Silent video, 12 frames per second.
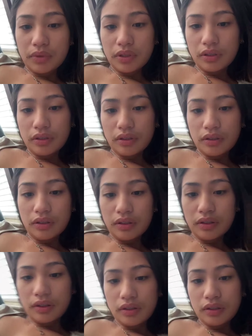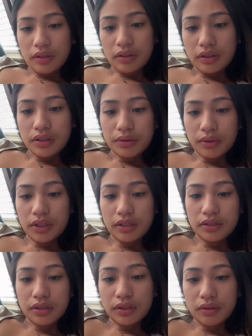Uh,
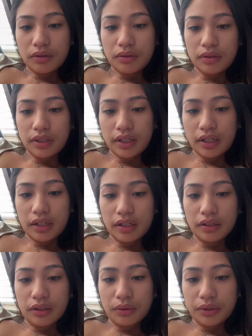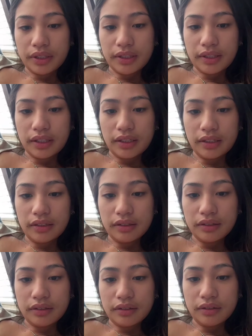22? Nah, lower than that a
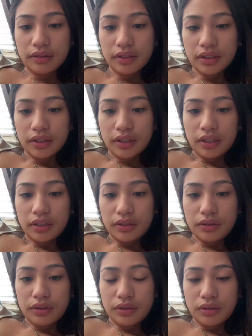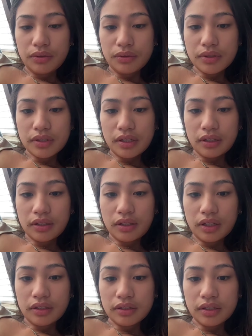little. Do you sell
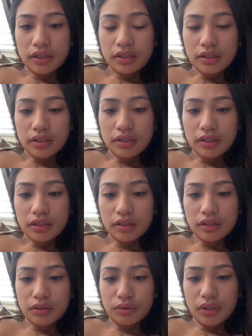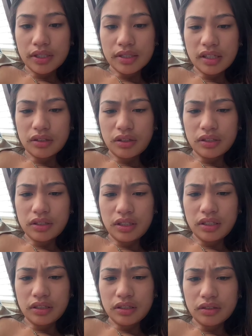content? do I sell content?
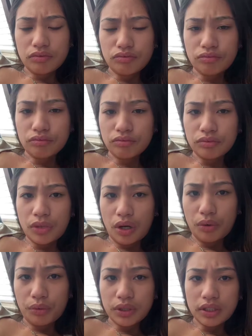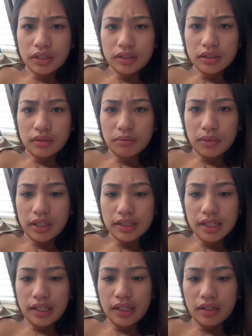Mm, no, what does that mean? Is
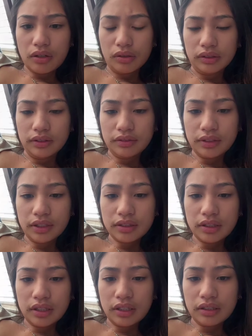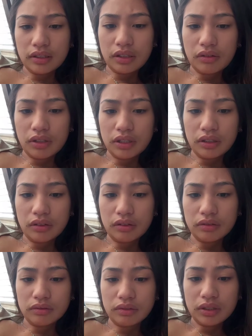that like an OnlyFans thing? No, I don't.